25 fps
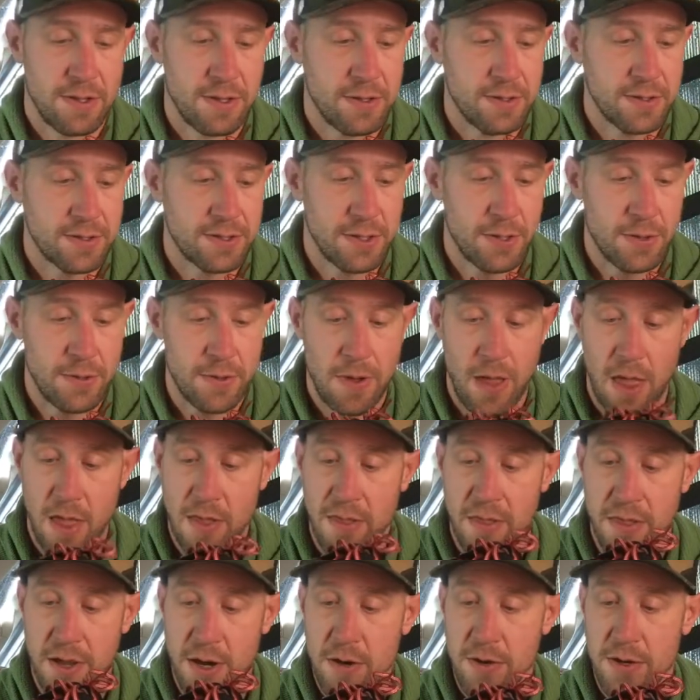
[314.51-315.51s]
So
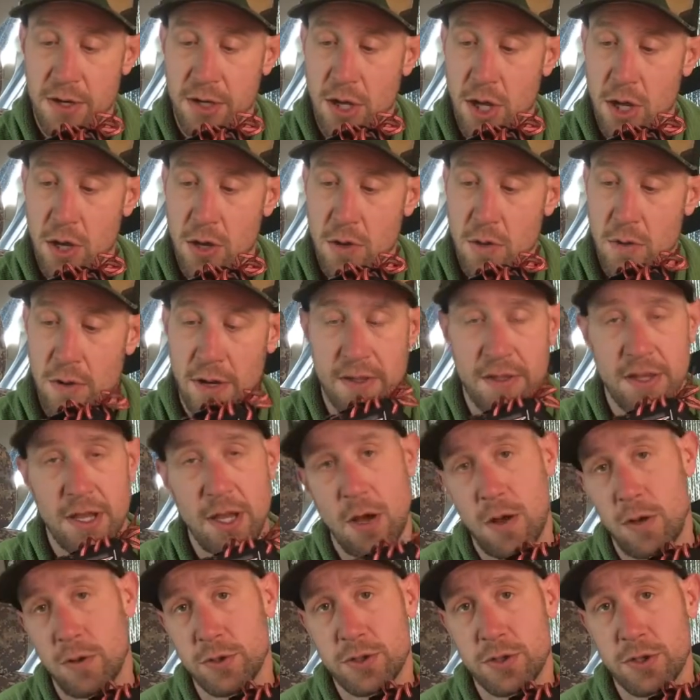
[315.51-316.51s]
there you go, the
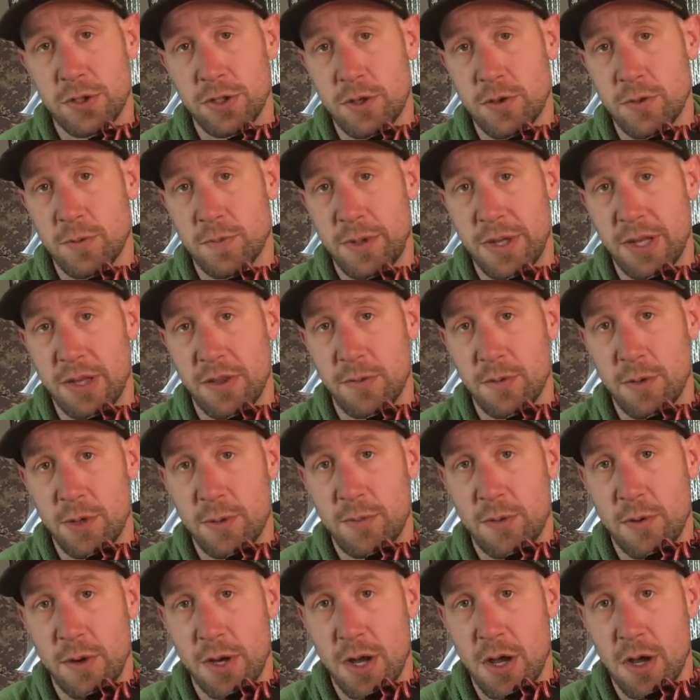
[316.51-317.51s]
Altra Lone Peak
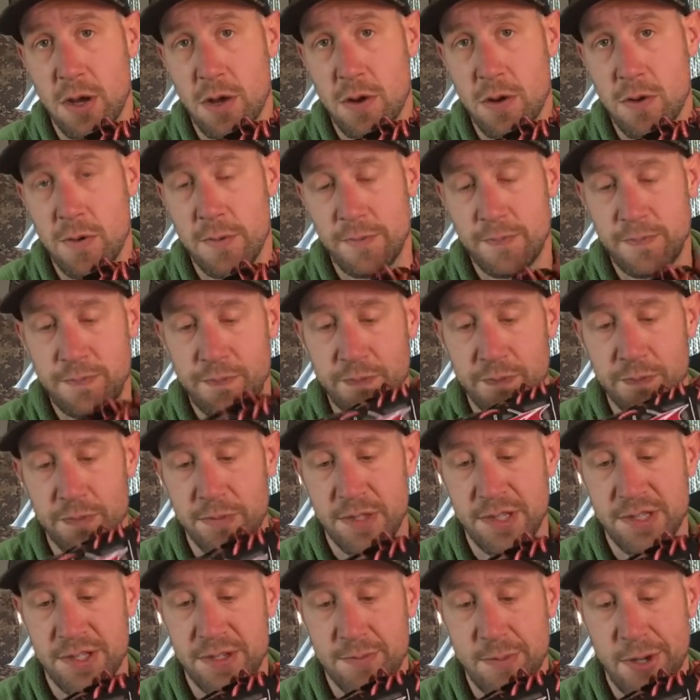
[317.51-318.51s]
3.0.
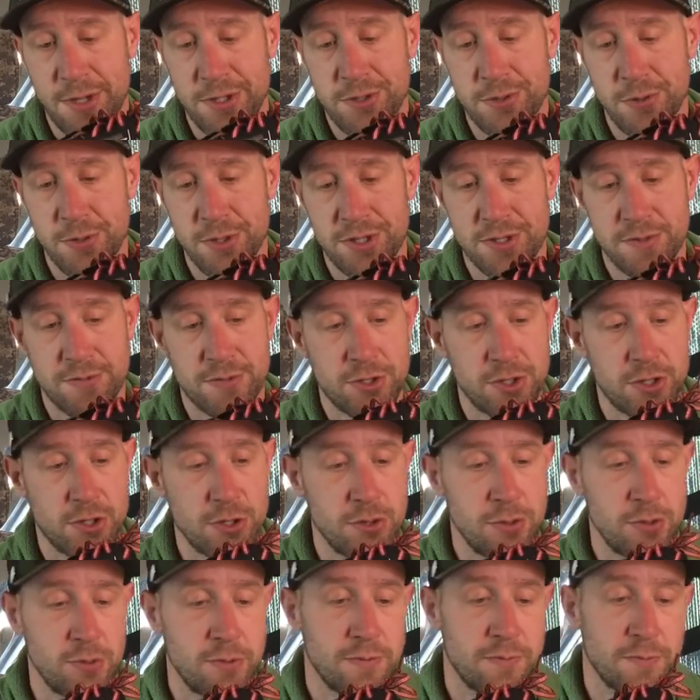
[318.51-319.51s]
This is my choice of
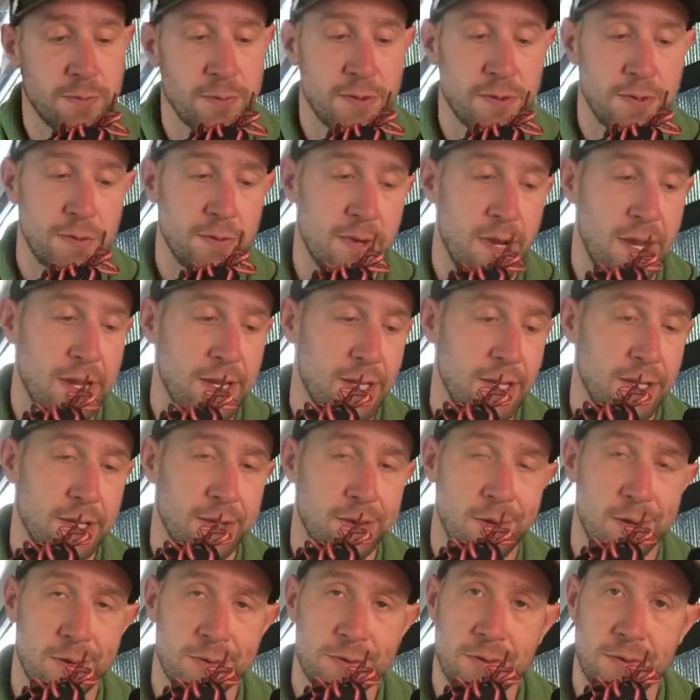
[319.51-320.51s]
shoe for thru
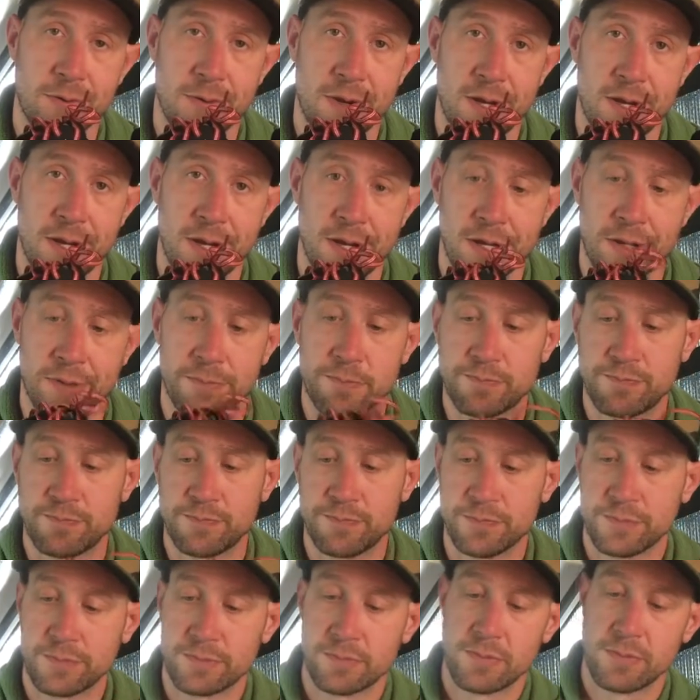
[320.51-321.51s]
hiking, ultra running.
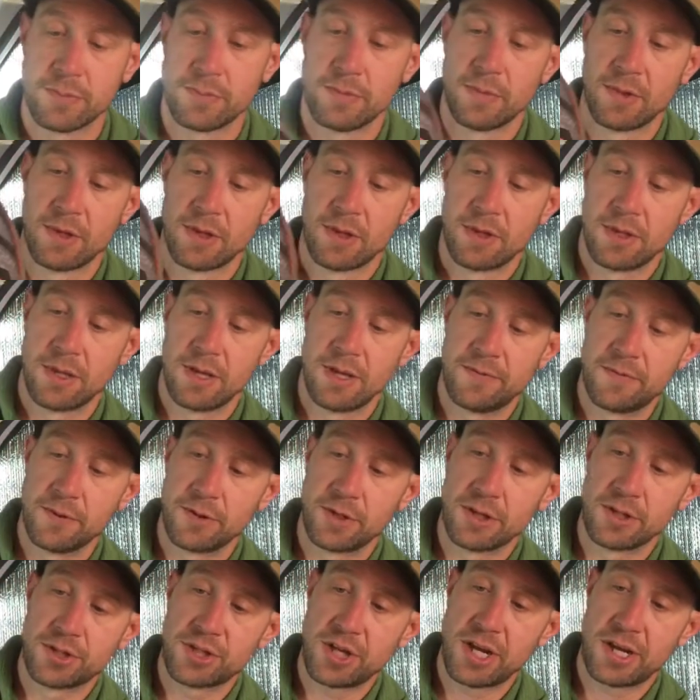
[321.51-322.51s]
If you're
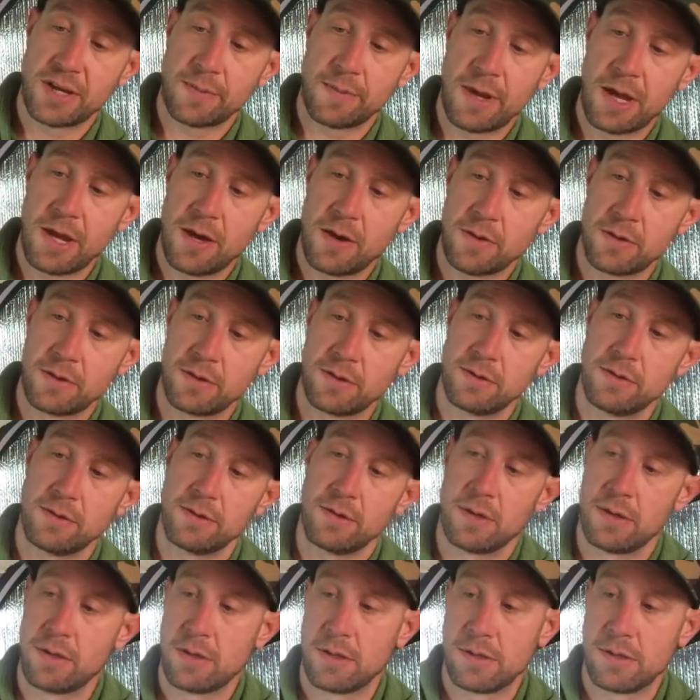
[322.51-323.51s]
going to check them out,
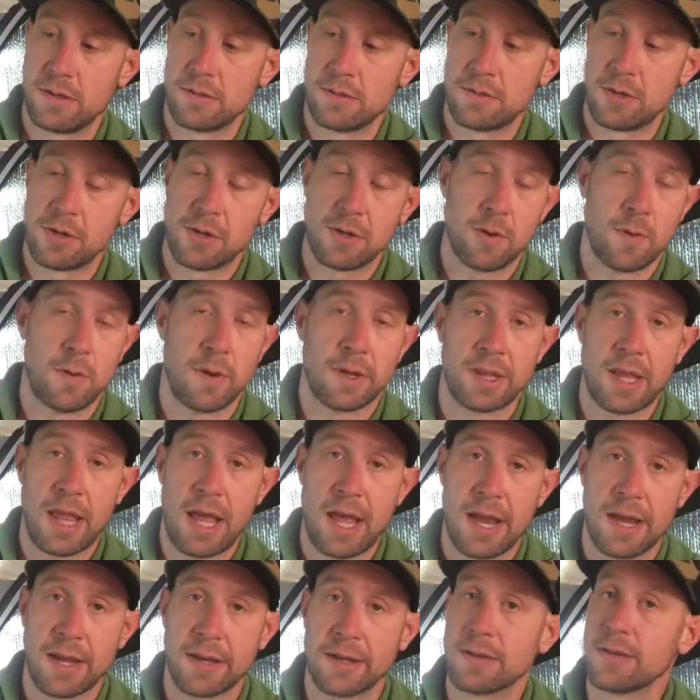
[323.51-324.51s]
you can go
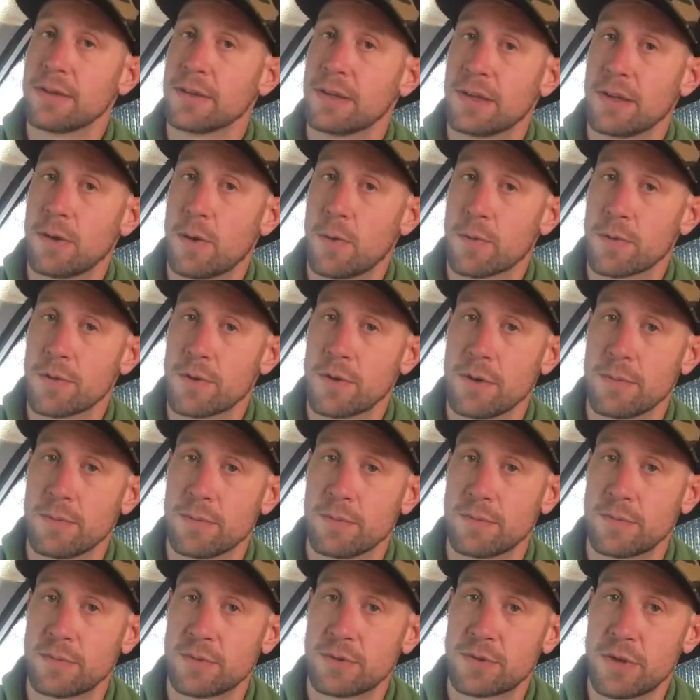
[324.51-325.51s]
online and order
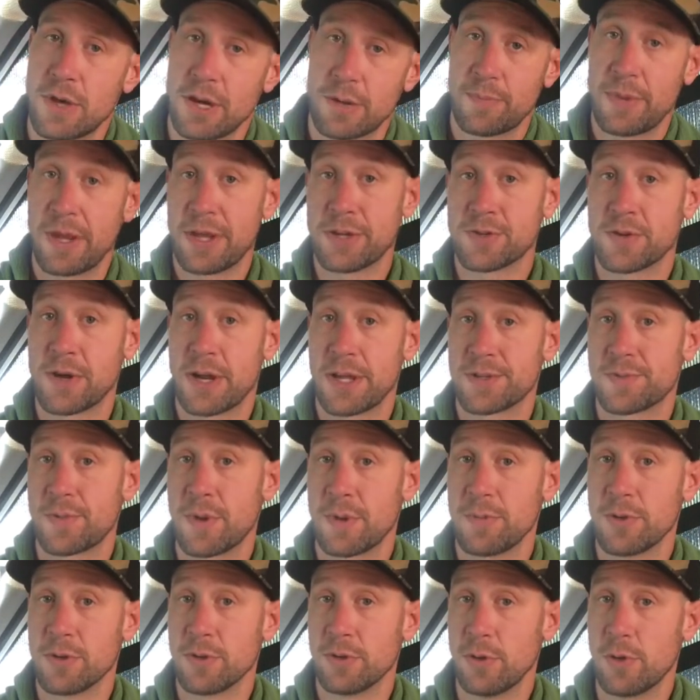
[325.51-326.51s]
them. Try to patronize
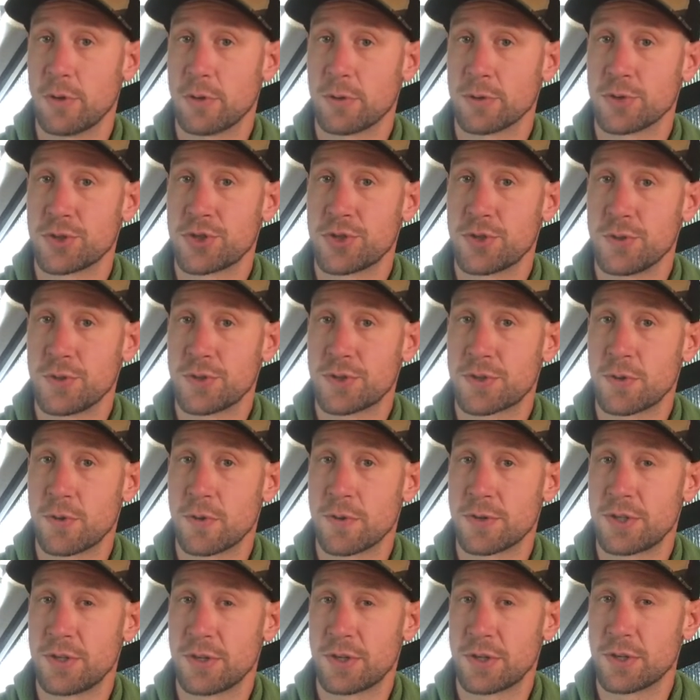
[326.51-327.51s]
maybe your local shoe
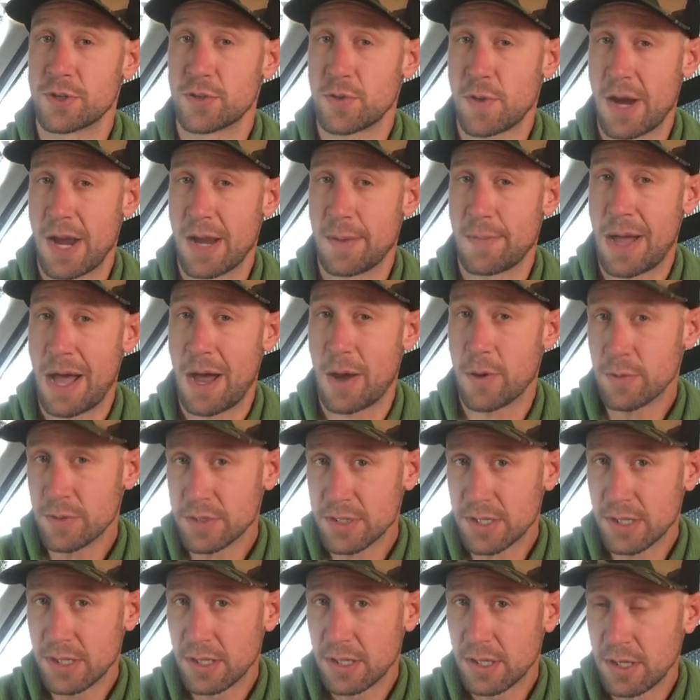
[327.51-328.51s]
store so you can try them
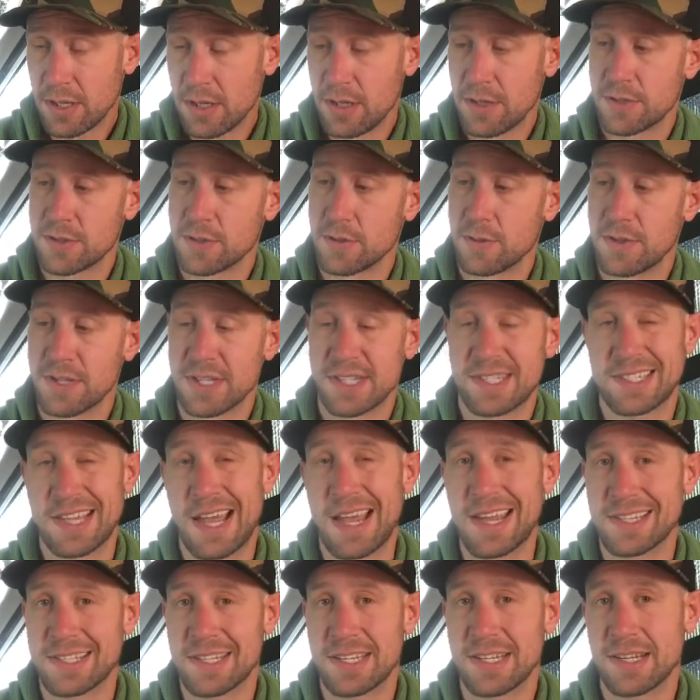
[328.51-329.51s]
out. So the
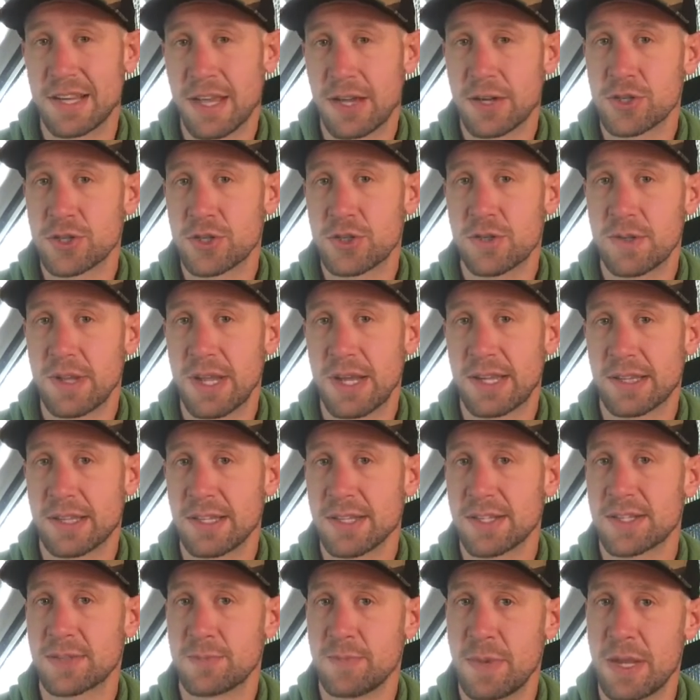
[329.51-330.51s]
sizing on a shoe like
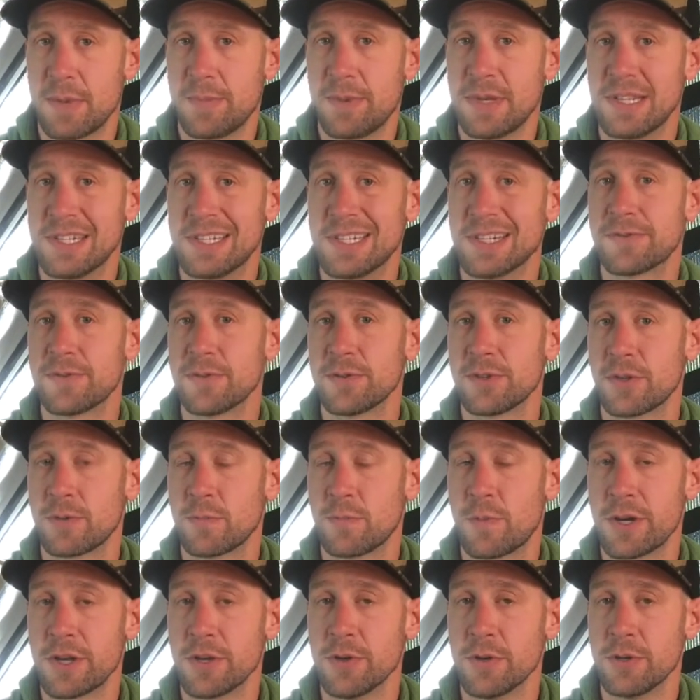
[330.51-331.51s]
this may be different than
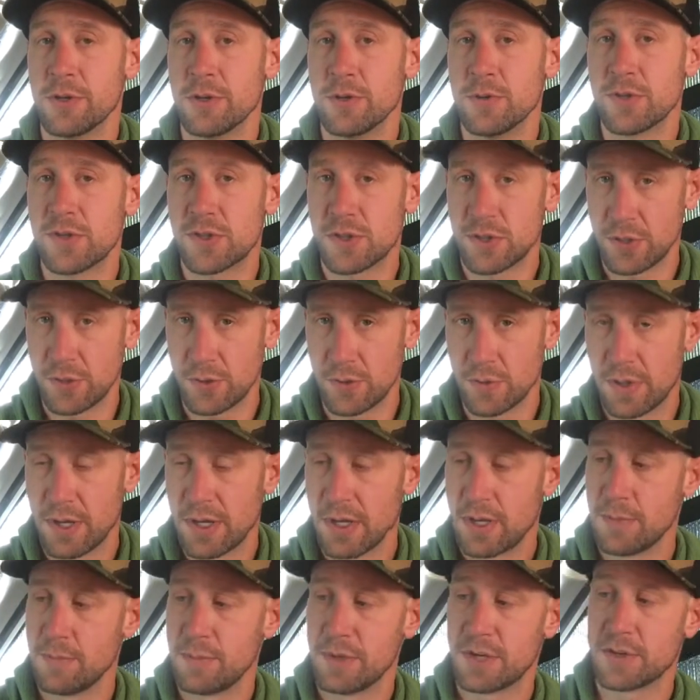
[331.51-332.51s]
what you're used to
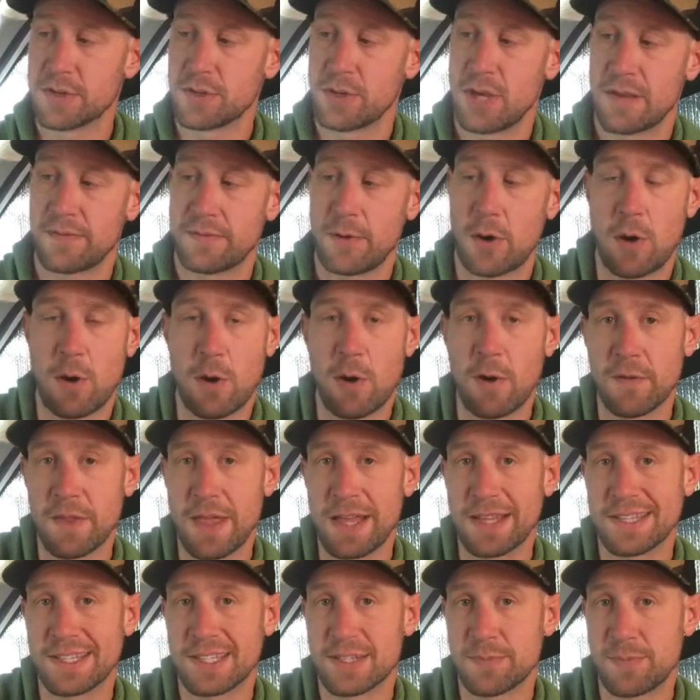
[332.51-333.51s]
because you have all
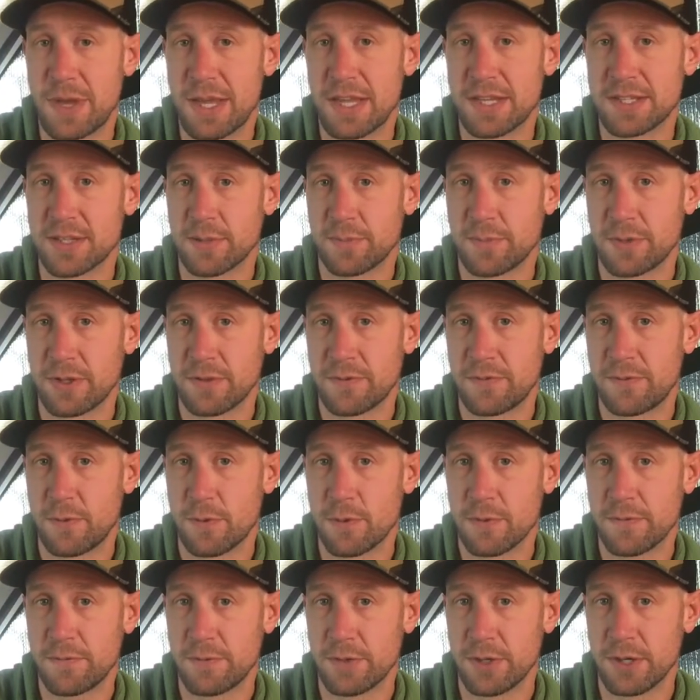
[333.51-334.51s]
that space up in the
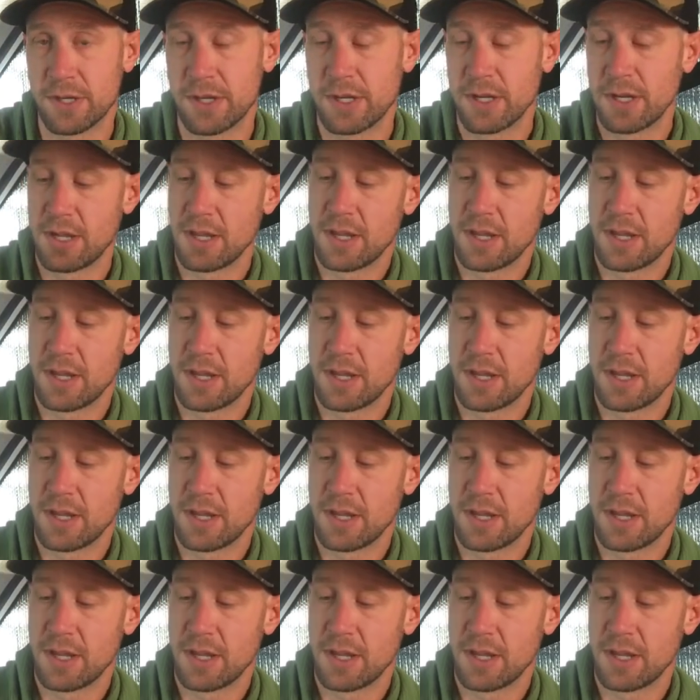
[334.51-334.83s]
forefoot.